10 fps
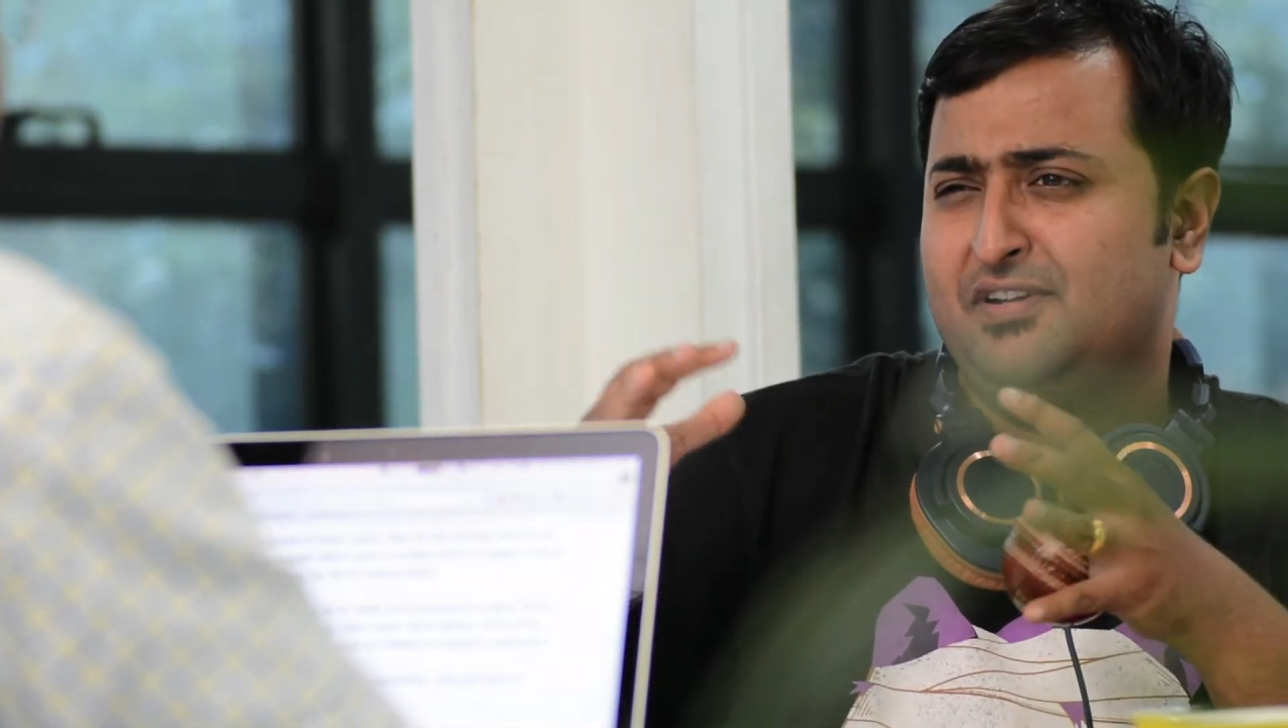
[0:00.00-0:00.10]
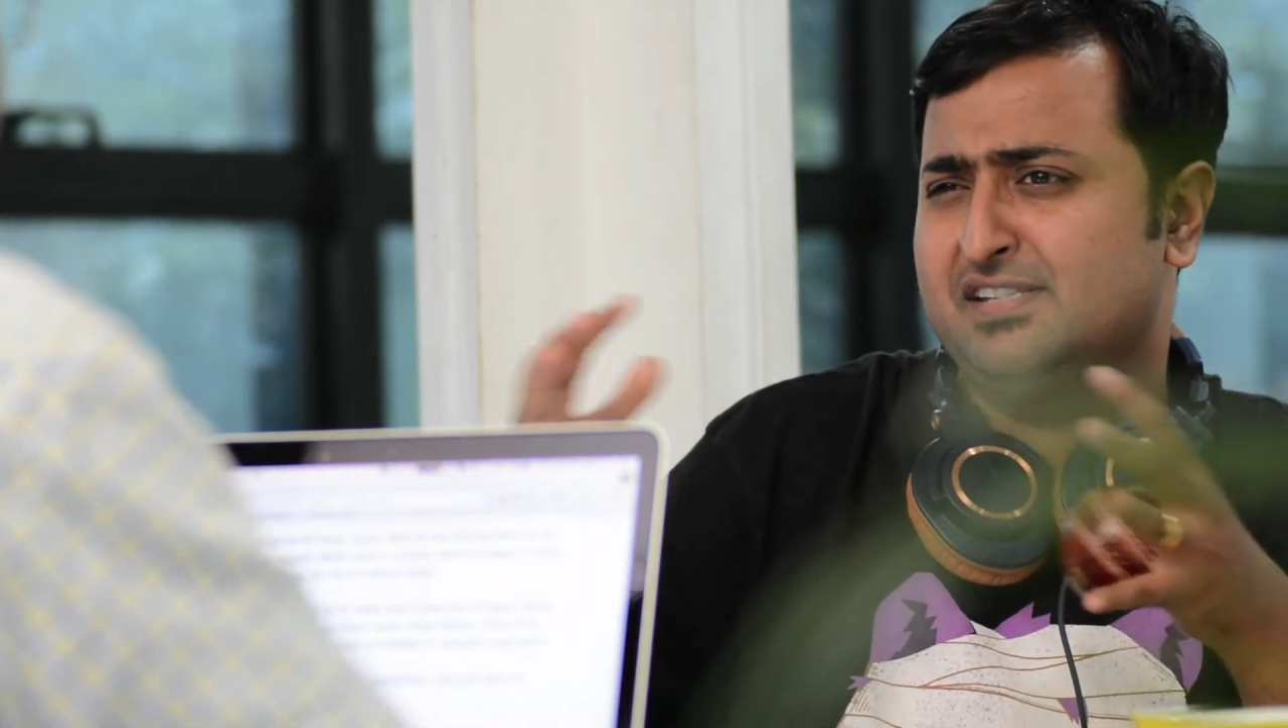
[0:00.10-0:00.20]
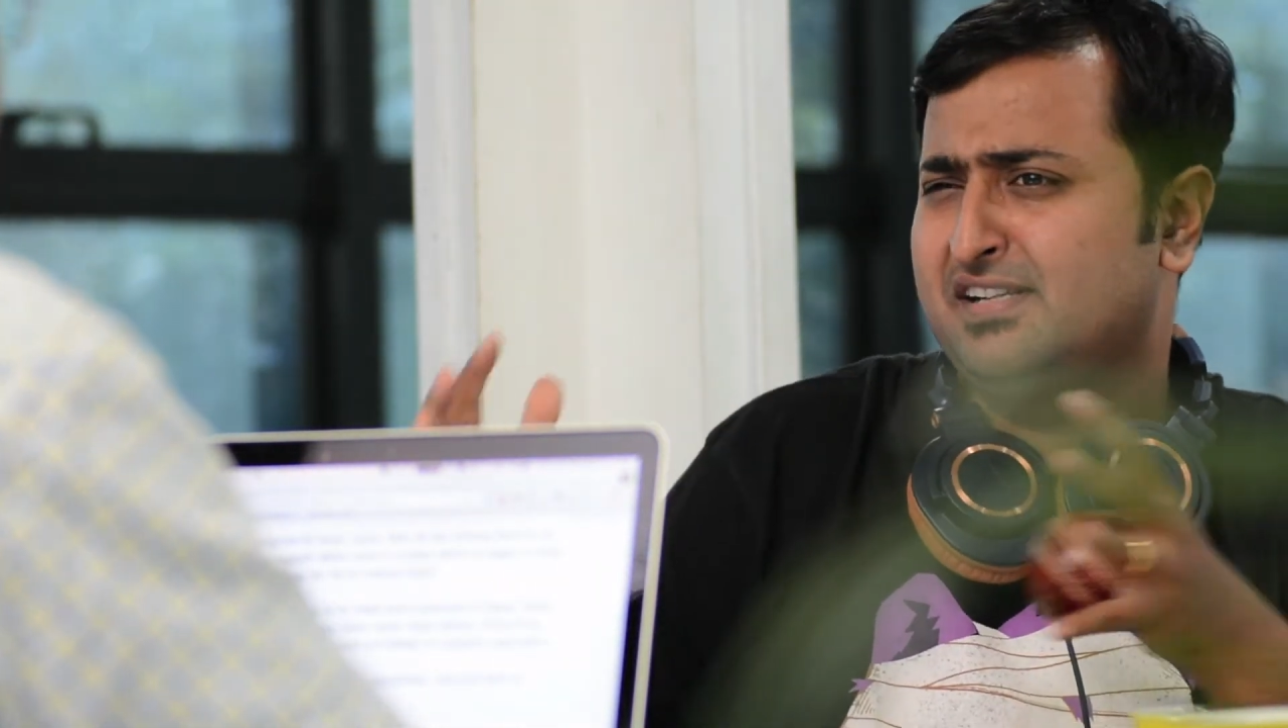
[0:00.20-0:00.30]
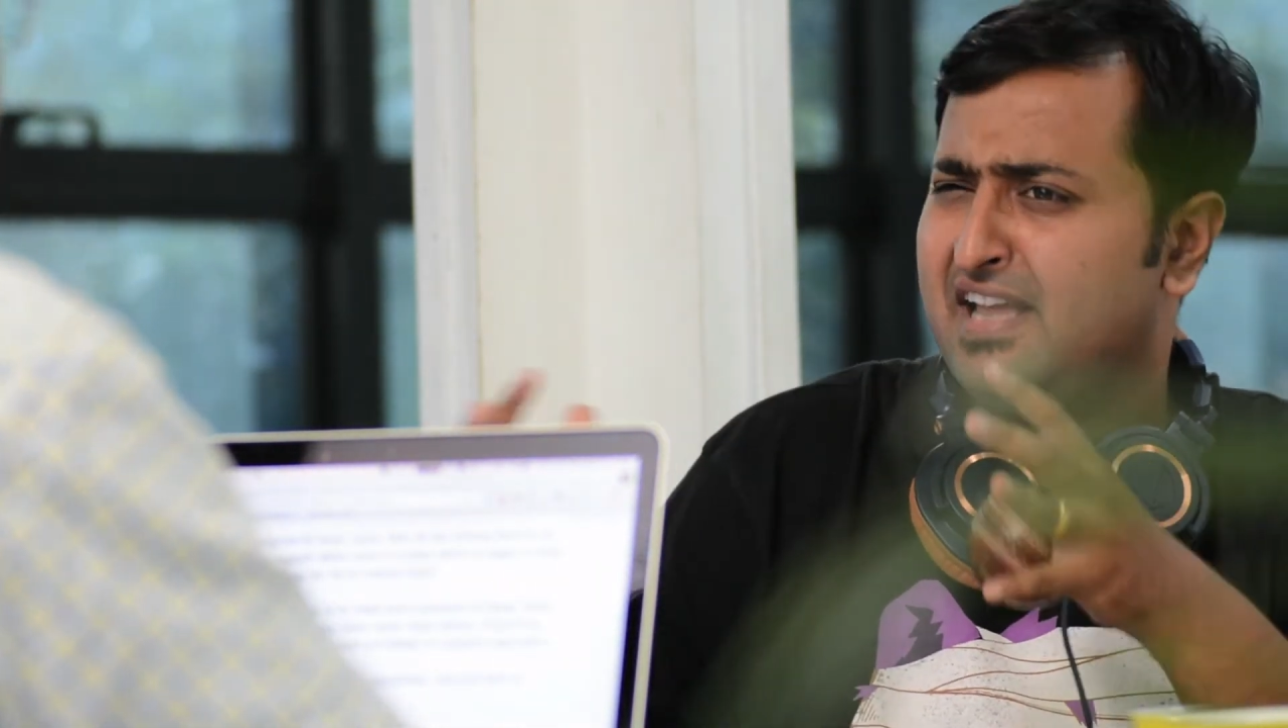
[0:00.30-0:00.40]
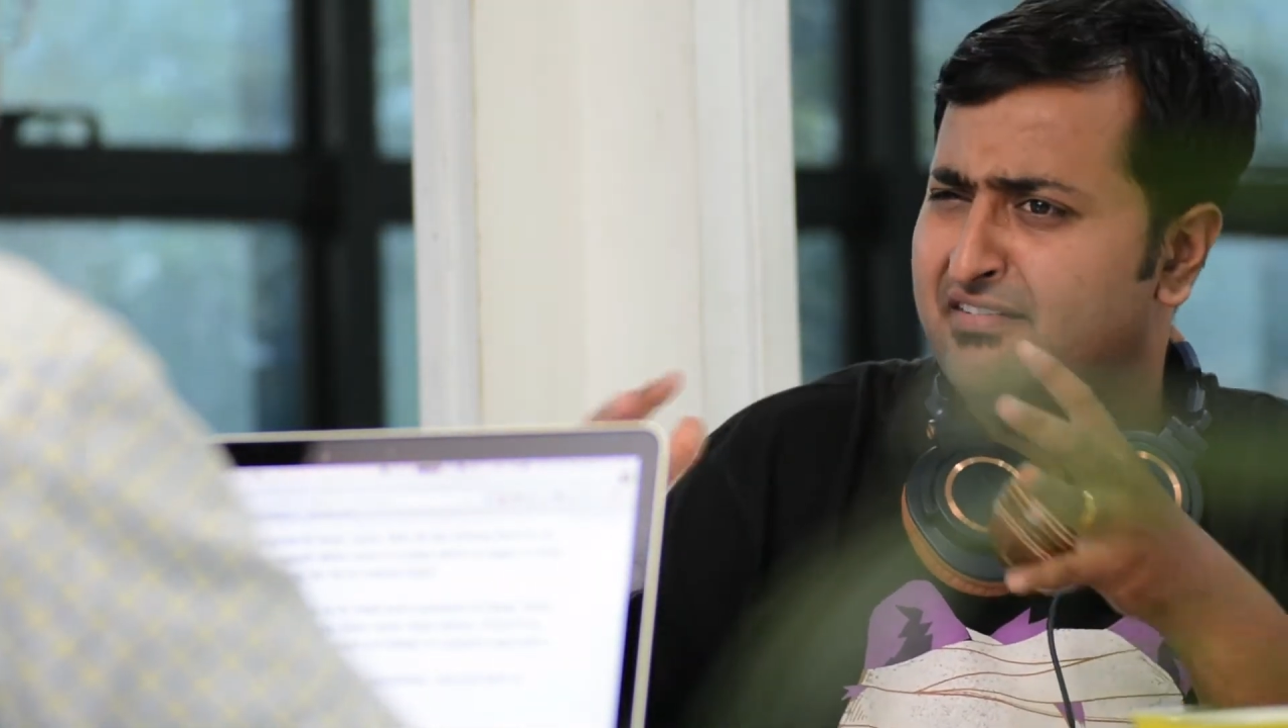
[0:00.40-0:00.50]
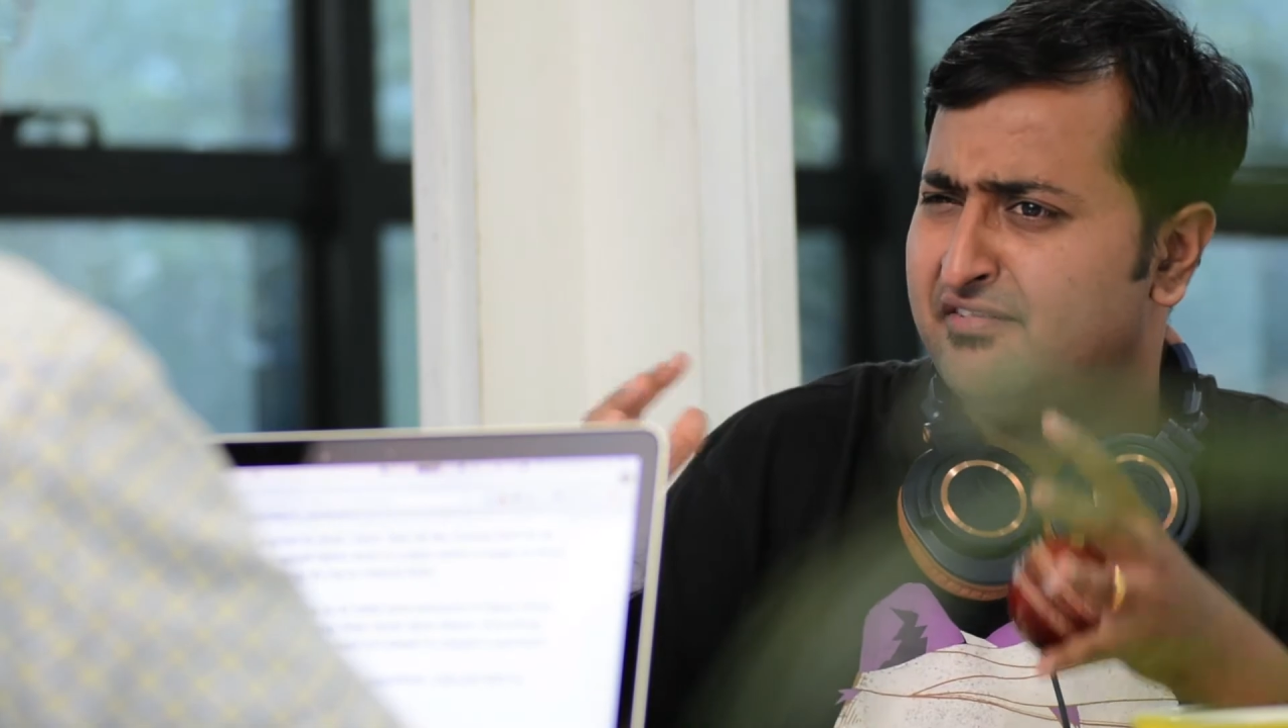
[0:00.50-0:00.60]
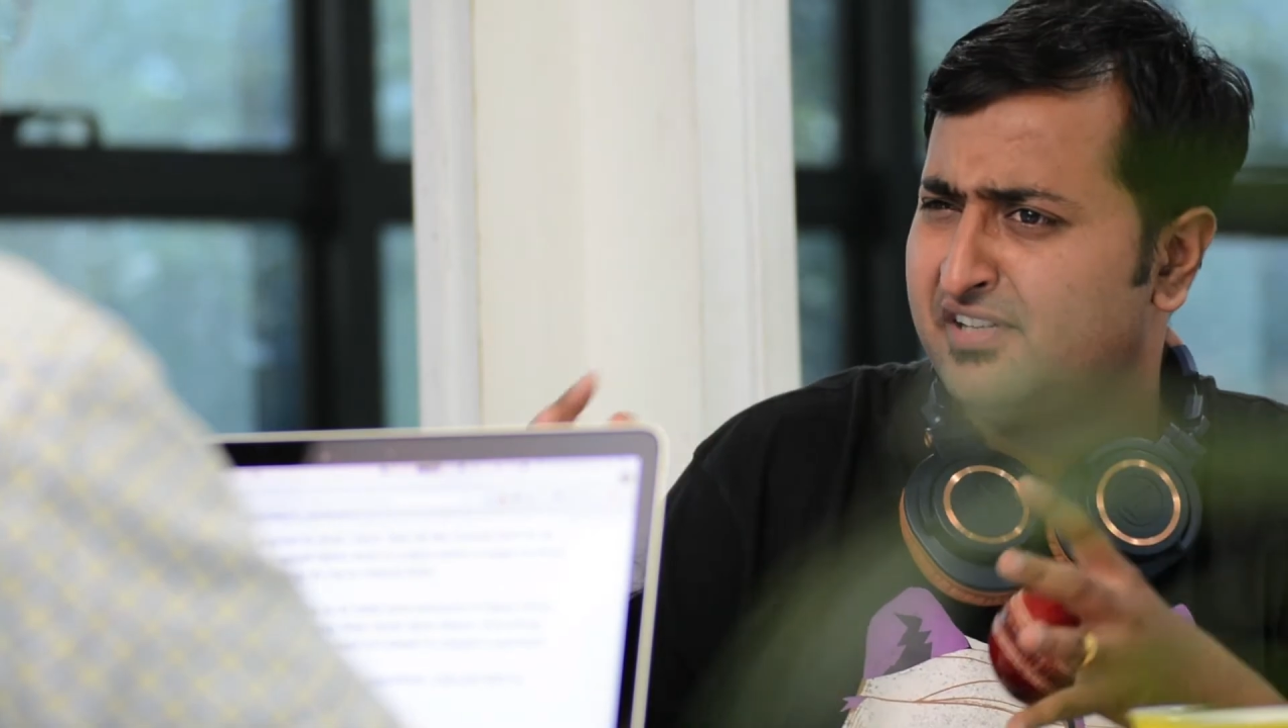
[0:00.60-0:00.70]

doesn't have a